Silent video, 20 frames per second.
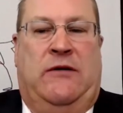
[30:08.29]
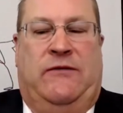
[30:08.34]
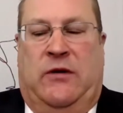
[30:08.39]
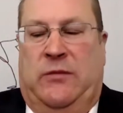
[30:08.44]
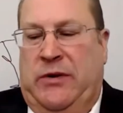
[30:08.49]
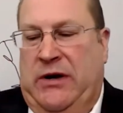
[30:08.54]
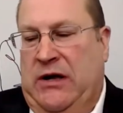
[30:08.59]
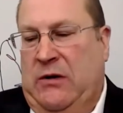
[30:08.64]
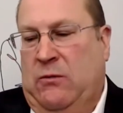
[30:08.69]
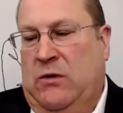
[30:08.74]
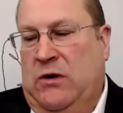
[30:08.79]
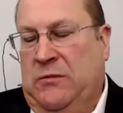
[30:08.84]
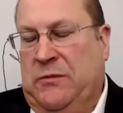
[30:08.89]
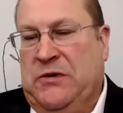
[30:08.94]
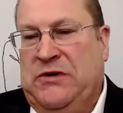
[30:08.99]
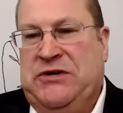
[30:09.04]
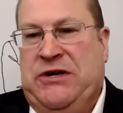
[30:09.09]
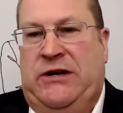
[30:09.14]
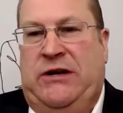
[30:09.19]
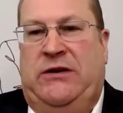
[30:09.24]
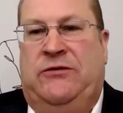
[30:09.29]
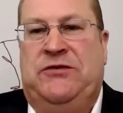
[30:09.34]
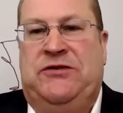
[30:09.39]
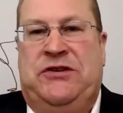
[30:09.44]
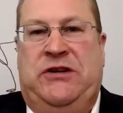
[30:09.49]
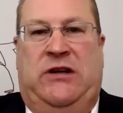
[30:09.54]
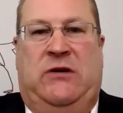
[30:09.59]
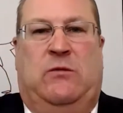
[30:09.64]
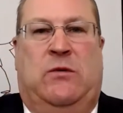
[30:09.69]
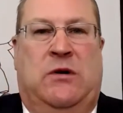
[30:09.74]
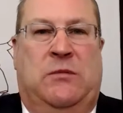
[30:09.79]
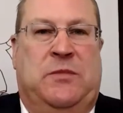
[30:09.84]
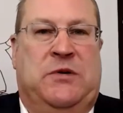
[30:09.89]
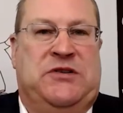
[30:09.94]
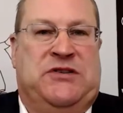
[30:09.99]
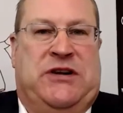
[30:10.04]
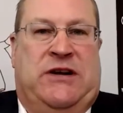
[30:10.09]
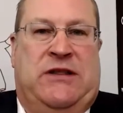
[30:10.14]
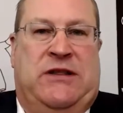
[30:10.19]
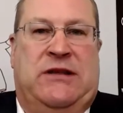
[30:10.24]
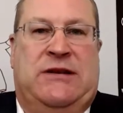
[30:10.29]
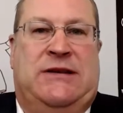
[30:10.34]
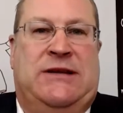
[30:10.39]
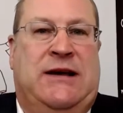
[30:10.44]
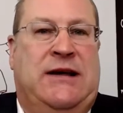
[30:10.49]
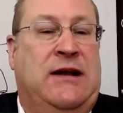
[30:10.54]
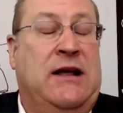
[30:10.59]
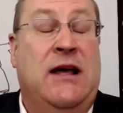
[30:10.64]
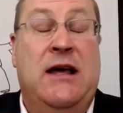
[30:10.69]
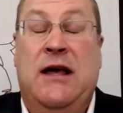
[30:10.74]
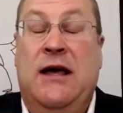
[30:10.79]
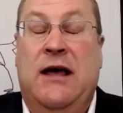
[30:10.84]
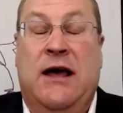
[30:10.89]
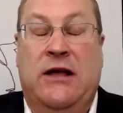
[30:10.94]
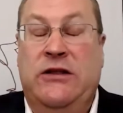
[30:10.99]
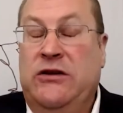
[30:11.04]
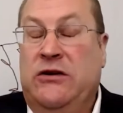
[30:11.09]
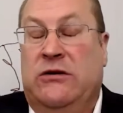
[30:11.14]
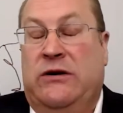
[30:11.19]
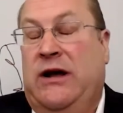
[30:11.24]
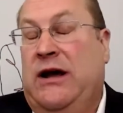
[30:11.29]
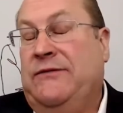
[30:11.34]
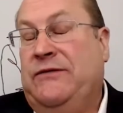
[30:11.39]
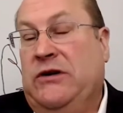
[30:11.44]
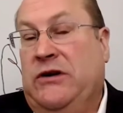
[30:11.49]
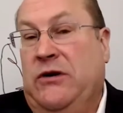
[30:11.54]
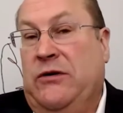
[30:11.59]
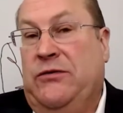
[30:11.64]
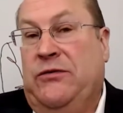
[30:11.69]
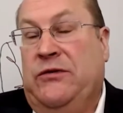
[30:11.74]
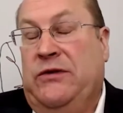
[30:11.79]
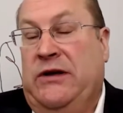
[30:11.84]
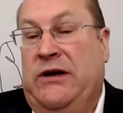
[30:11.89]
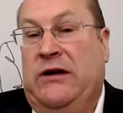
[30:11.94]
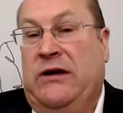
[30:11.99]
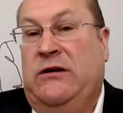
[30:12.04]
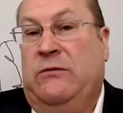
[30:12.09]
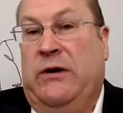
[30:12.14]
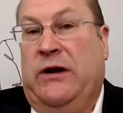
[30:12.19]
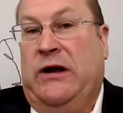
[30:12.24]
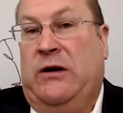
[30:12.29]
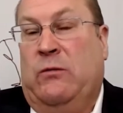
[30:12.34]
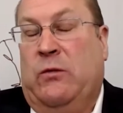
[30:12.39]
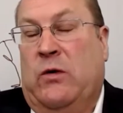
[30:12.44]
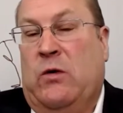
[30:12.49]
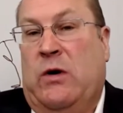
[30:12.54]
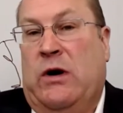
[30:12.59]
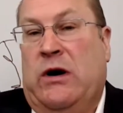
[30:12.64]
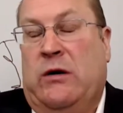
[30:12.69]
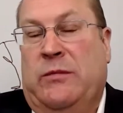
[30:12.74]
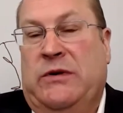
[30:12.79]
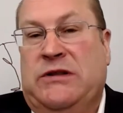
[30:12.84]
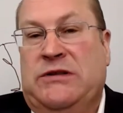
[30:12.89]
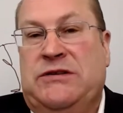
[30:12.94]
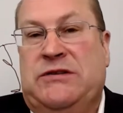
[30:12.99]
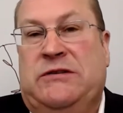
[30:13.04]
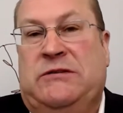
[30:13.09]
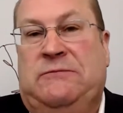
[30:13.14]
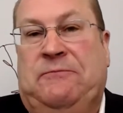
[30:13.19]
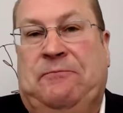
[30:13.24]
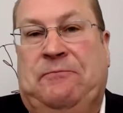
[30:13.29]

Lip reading: If you buy a 1% interest, you get 1% of the debt, and you don't have to go through the underwriting requirements.